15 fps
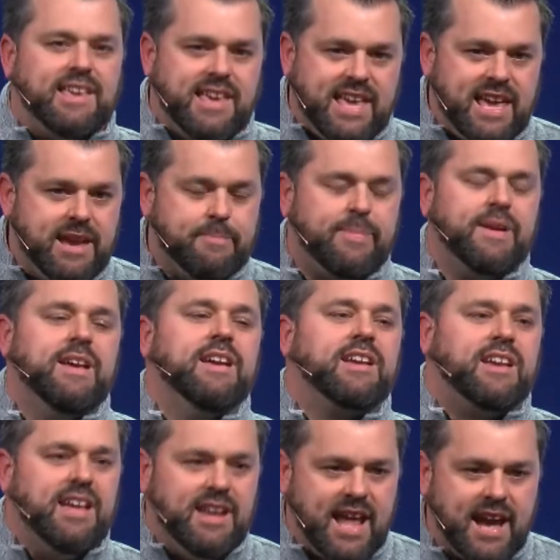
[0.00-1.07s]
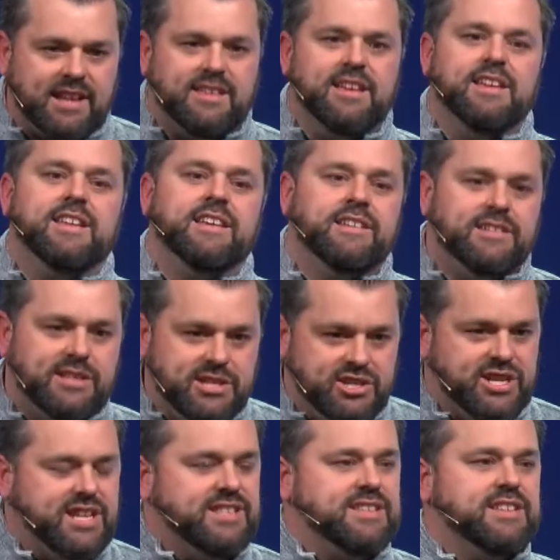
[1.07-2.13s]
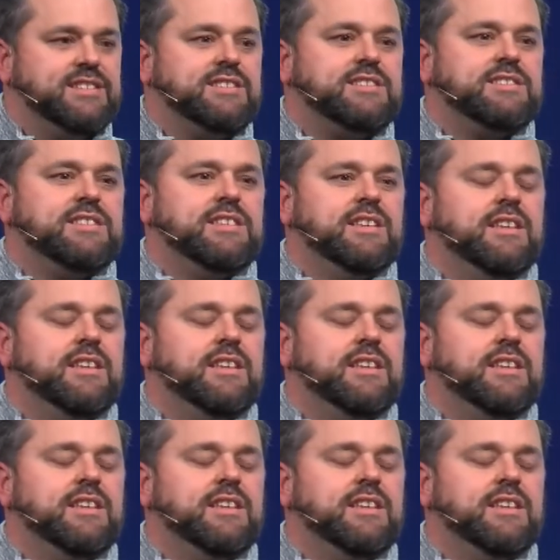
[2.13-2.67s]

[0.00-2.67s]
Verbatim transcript: keep connected to Jesus.